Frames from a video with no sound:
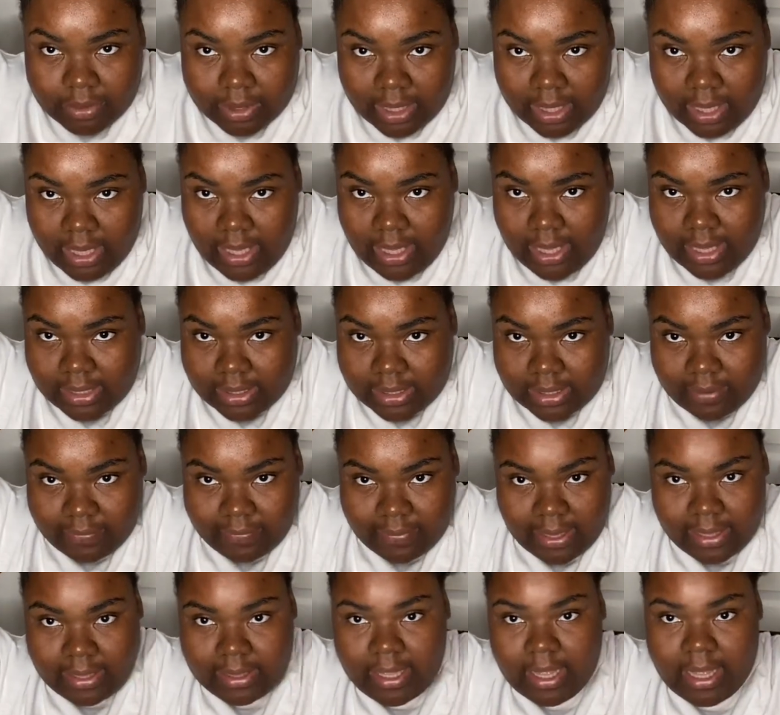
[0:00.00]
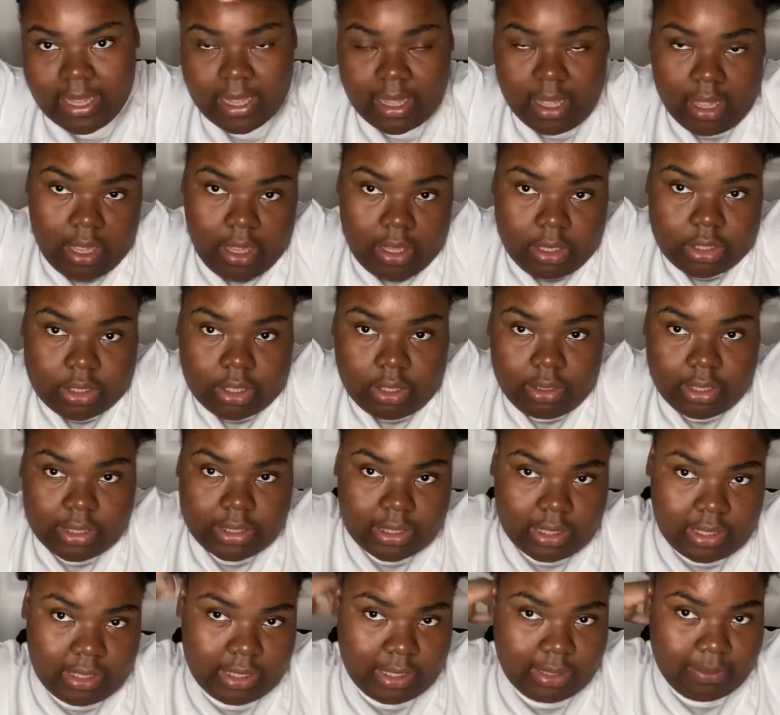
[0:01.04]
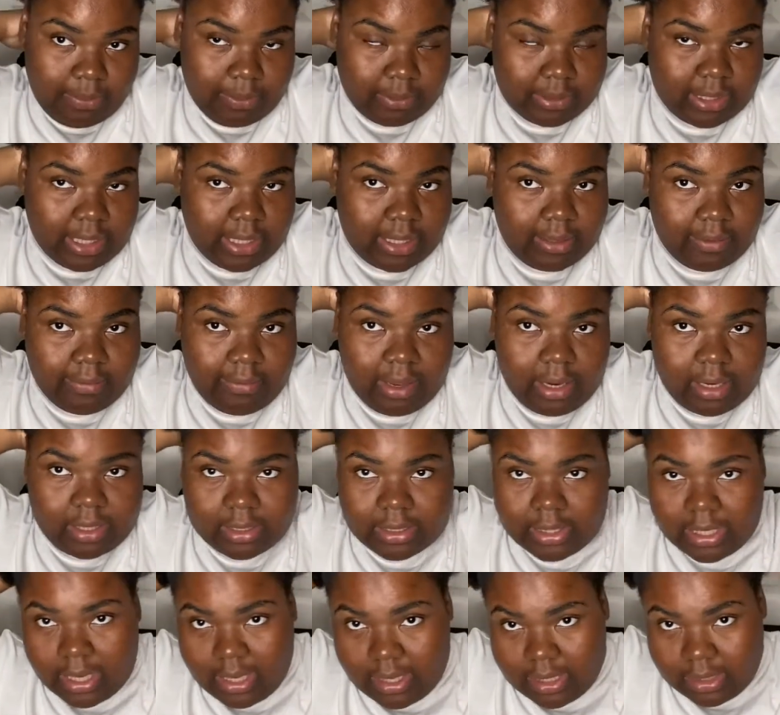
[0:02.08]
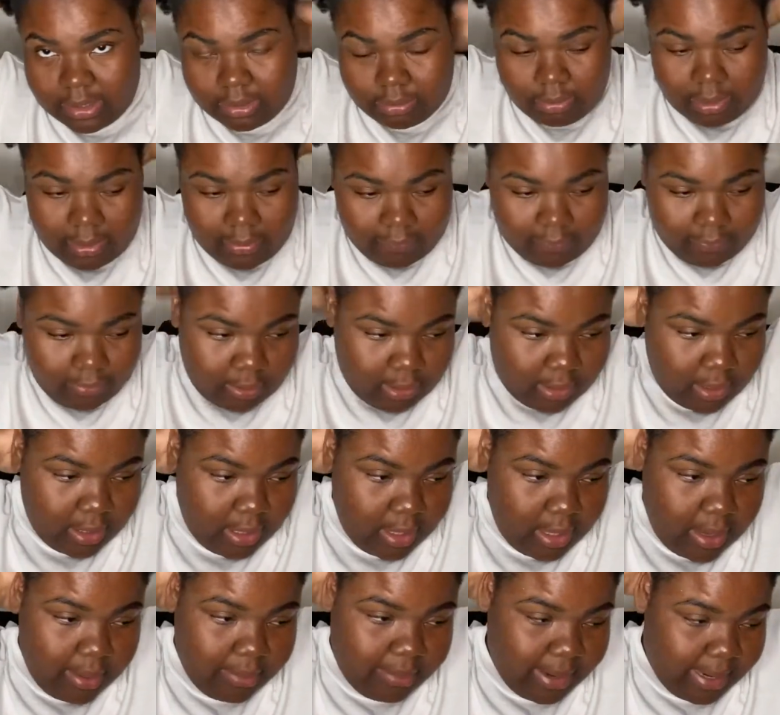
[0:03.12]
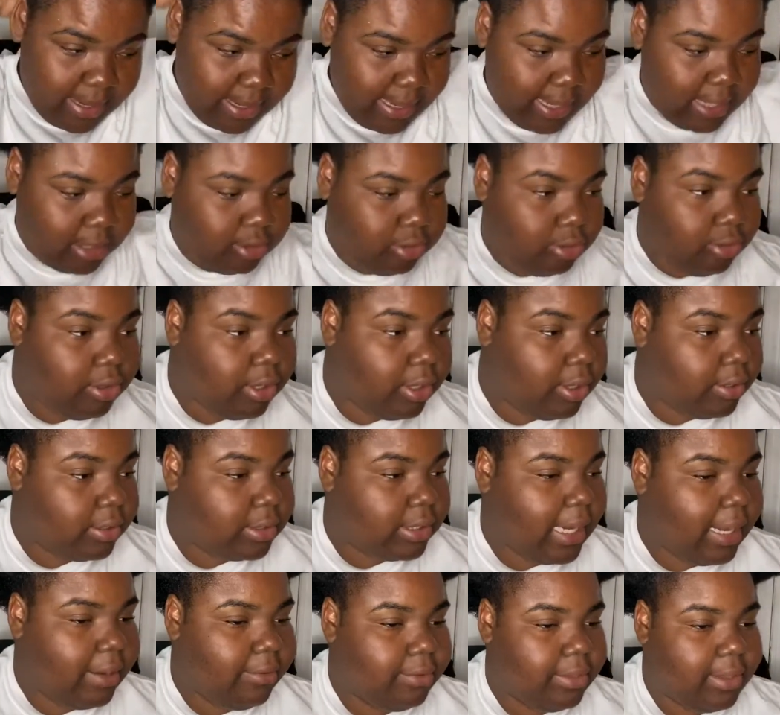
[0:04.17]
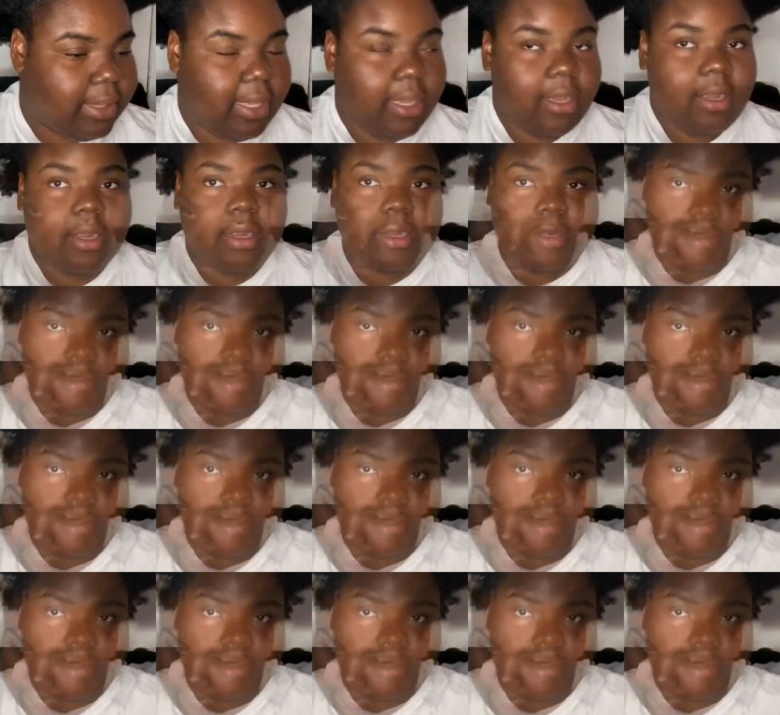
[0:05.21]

heat and stuff like that. So it's a good protective hairstyle as well for my natural girls out there.